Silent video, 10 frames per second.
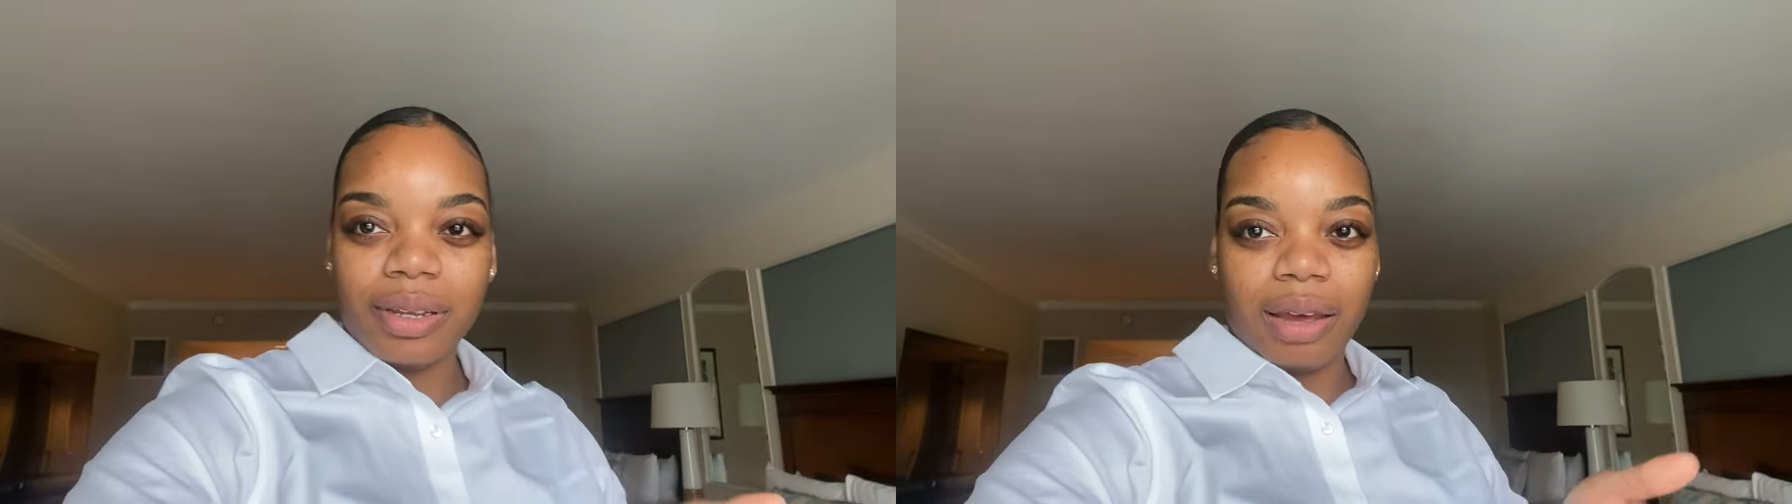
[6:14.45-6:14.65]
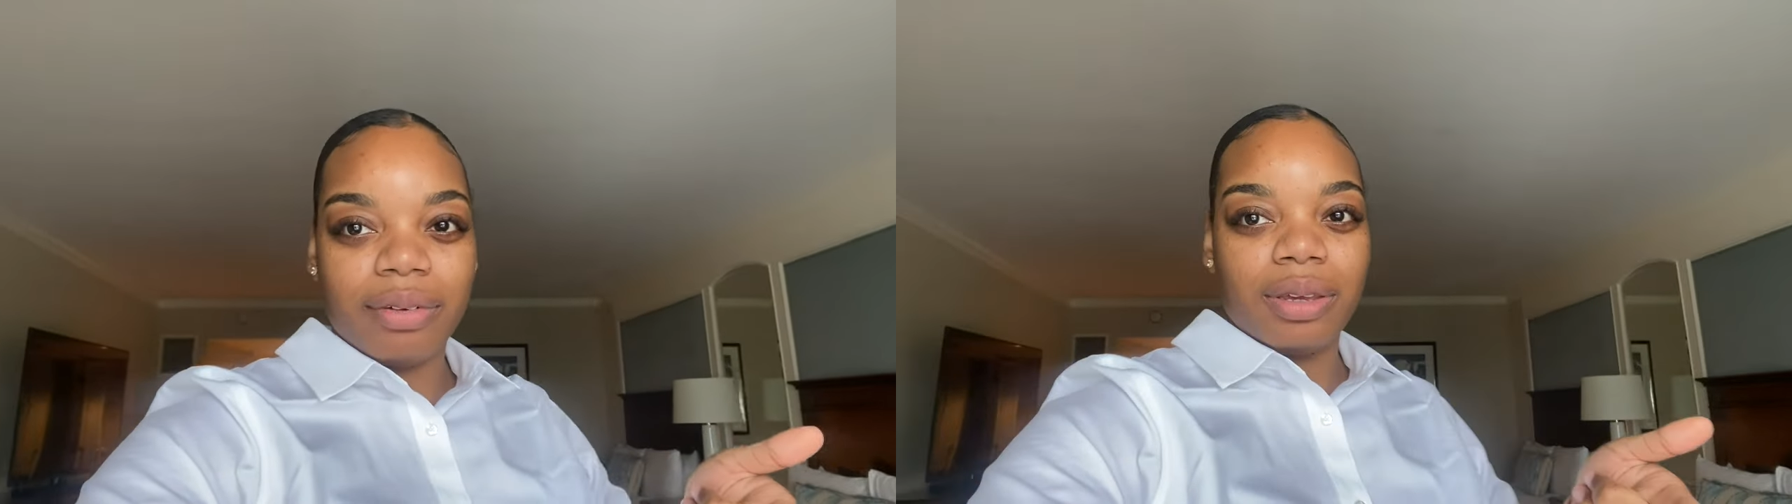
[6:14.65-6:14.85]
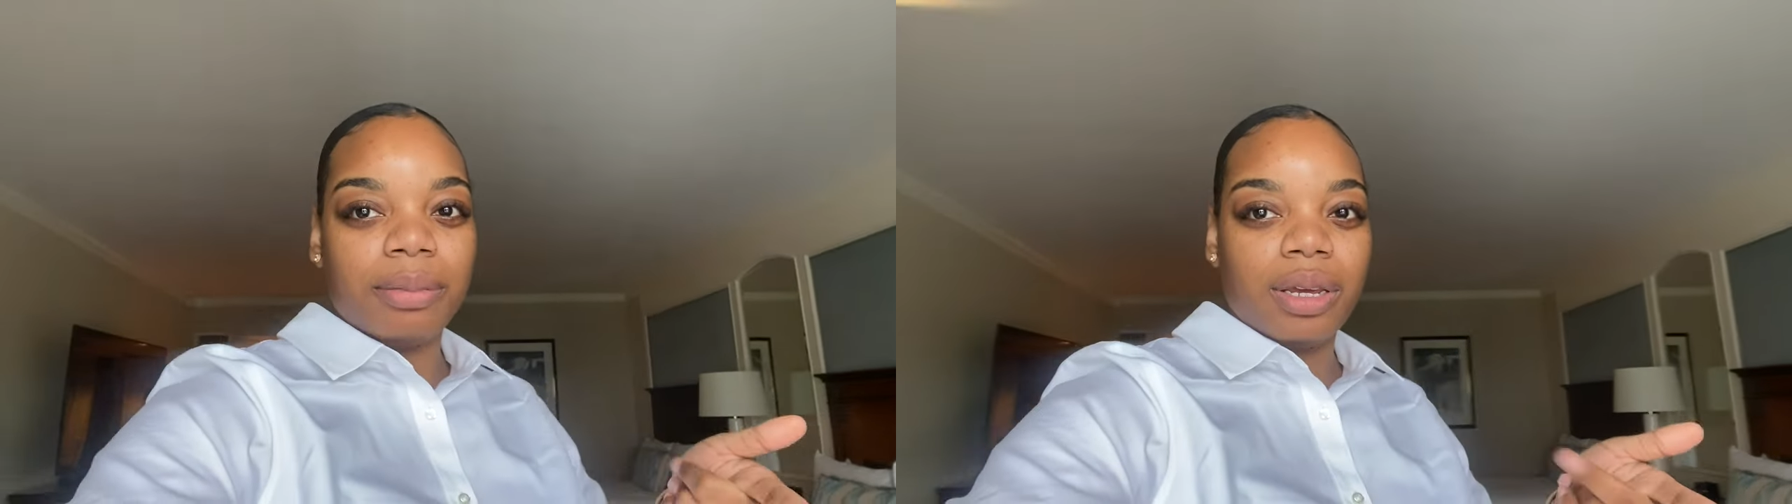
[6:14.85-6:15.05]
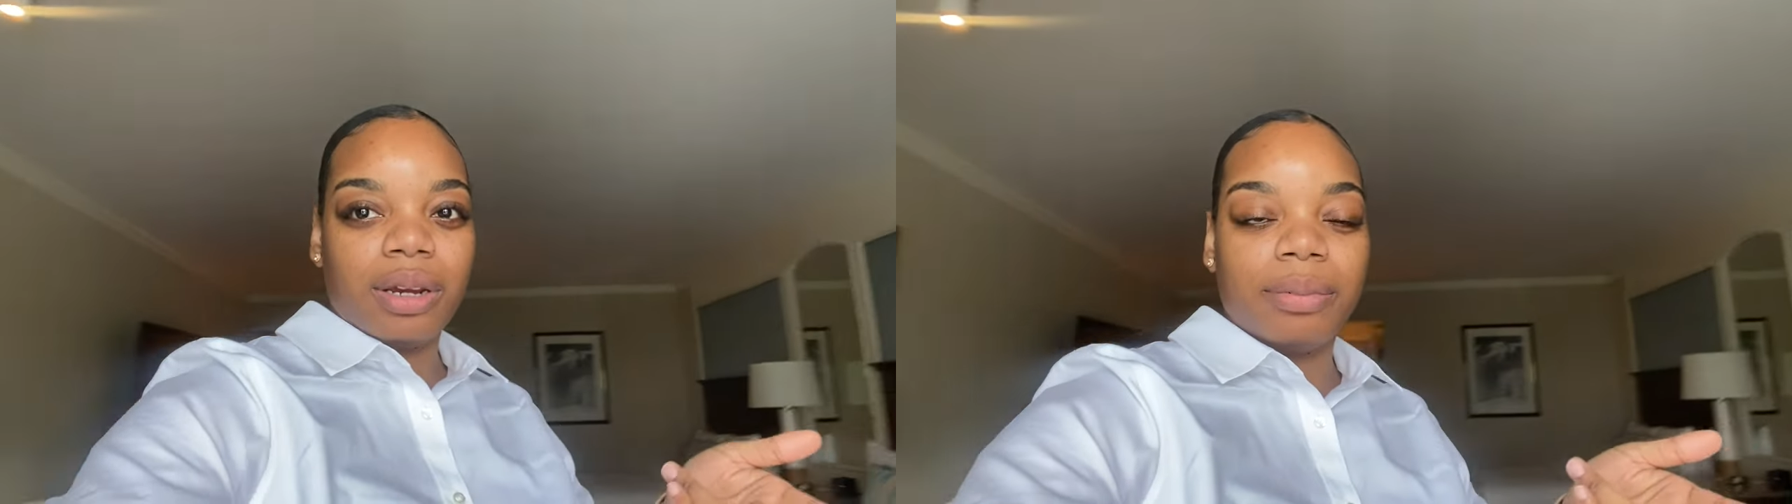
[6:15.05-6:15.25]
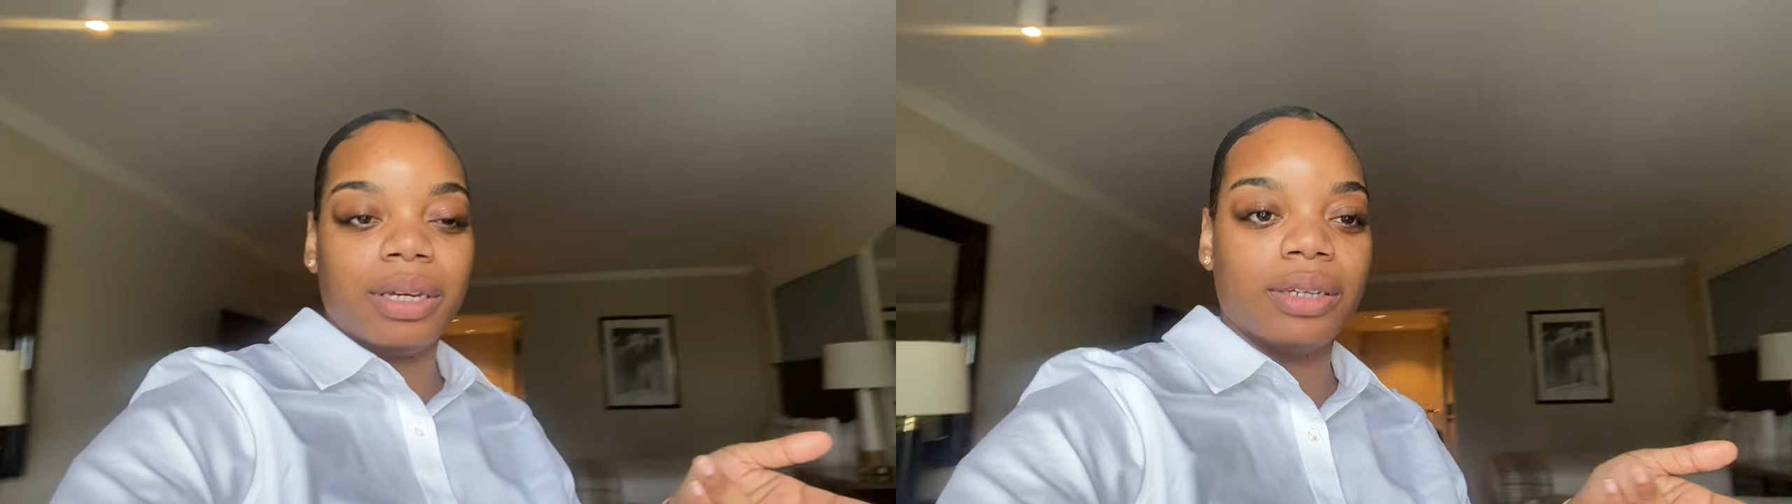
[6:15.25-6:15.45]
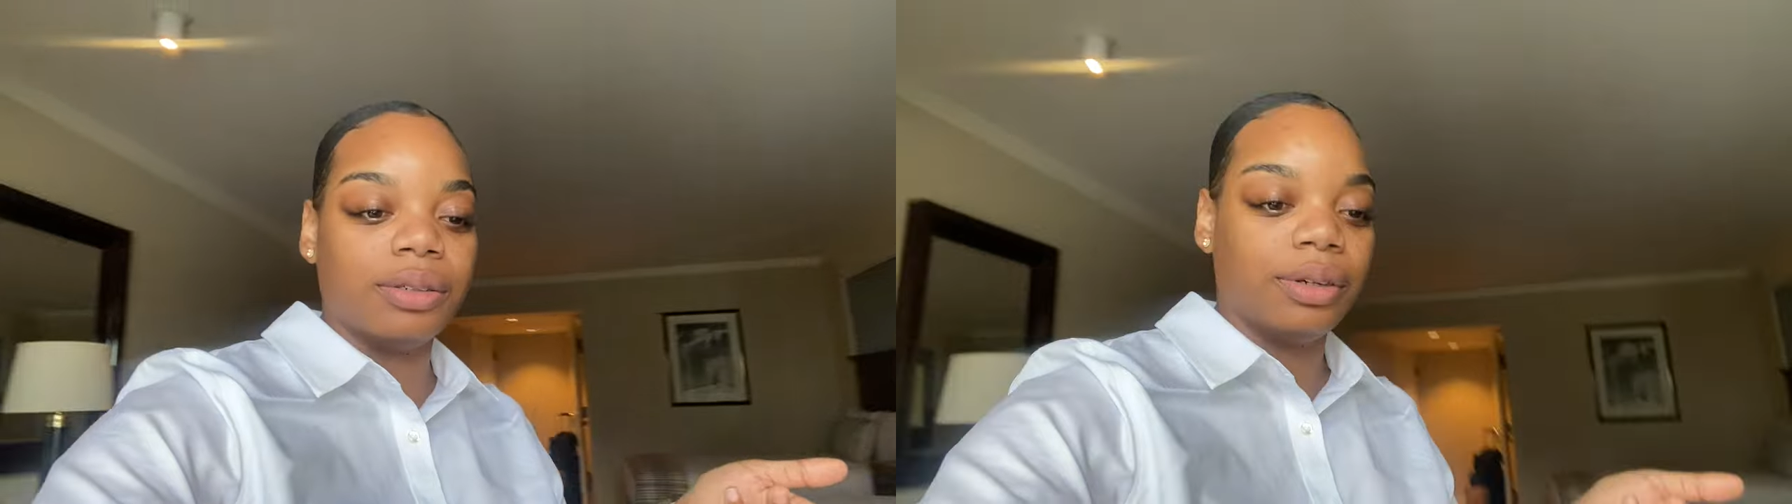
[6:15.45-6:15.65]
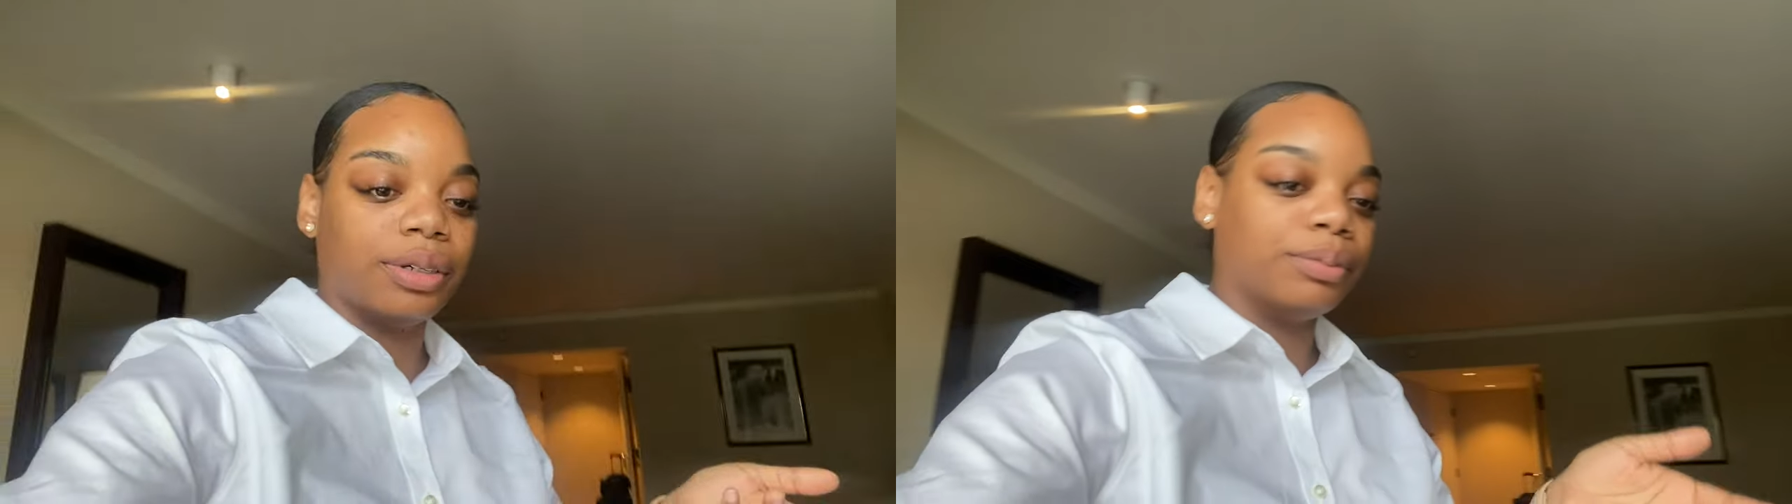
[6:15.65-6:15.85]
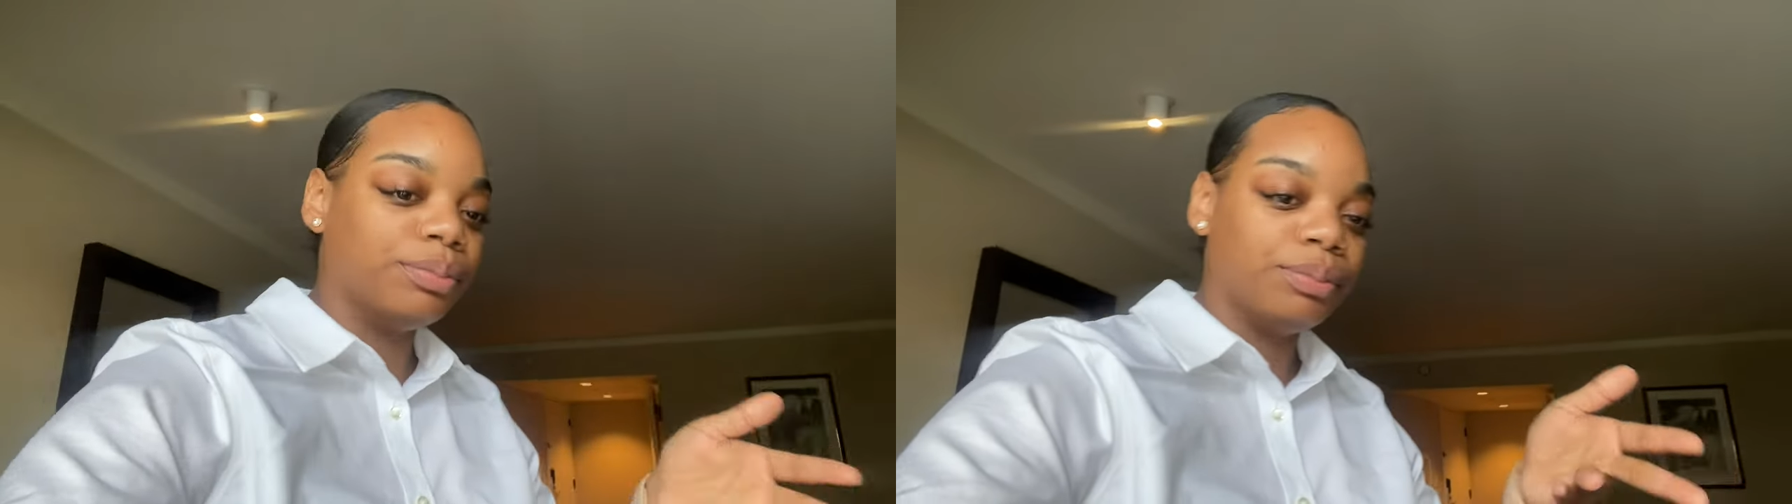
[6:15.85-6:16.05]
having him there because, you know,